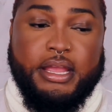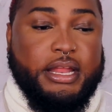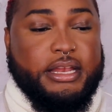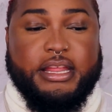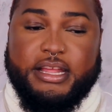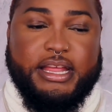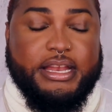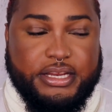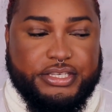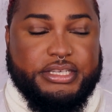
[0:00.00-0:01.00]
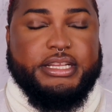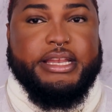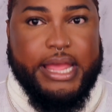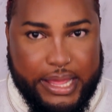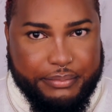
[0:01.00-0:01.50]
Anything of that nature, then
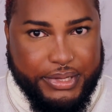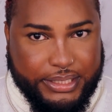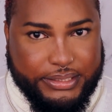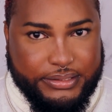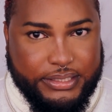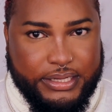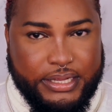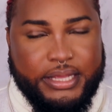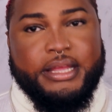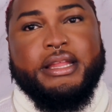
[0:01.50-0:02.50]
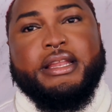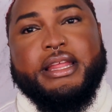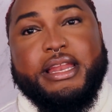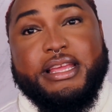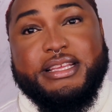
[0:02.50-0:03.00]
that means
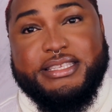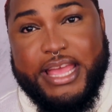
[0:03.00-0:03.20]
that it is